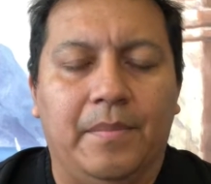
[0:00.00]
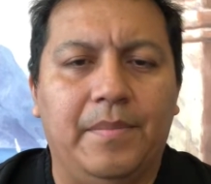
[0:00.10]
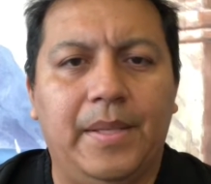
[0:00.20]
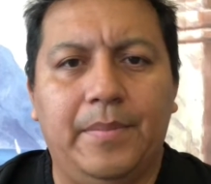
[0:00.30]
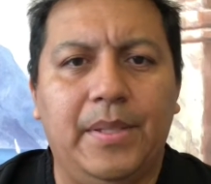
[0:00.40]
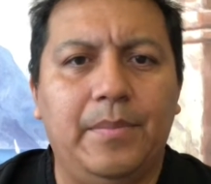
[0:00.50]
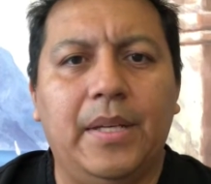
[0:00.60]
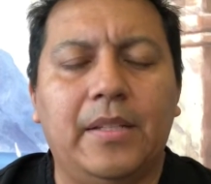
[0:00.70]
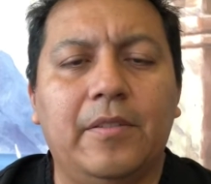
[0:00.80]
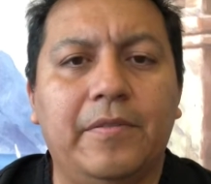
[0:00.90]
maybe
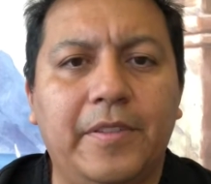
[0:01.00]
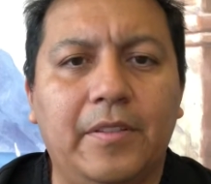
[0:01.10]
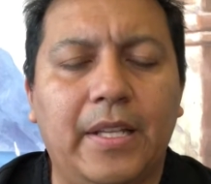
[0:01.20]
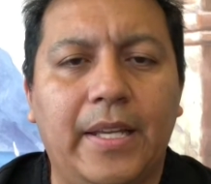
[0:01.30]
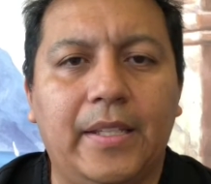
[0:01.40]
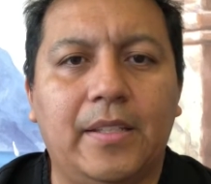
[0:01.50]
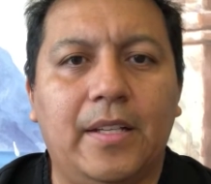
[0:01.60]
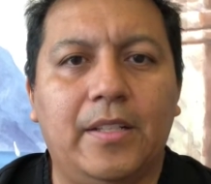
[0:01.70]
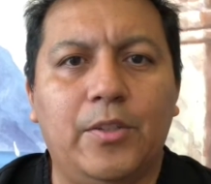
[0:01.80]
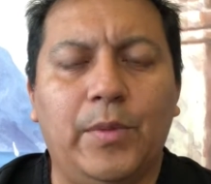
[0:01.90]
make you feel like
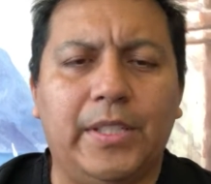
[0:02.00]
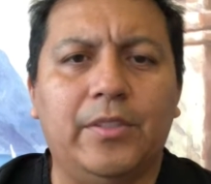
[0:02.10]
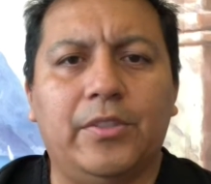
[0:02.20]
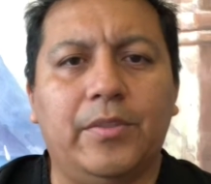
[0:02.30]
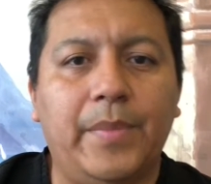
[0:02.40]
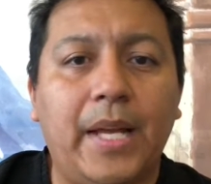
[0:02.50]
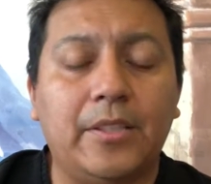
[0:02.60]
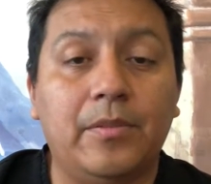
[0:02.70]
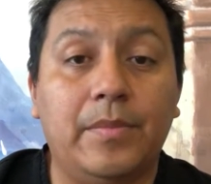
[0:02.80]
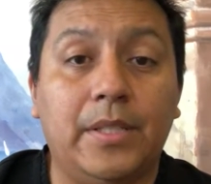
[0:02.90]
you want to go to the bathroom,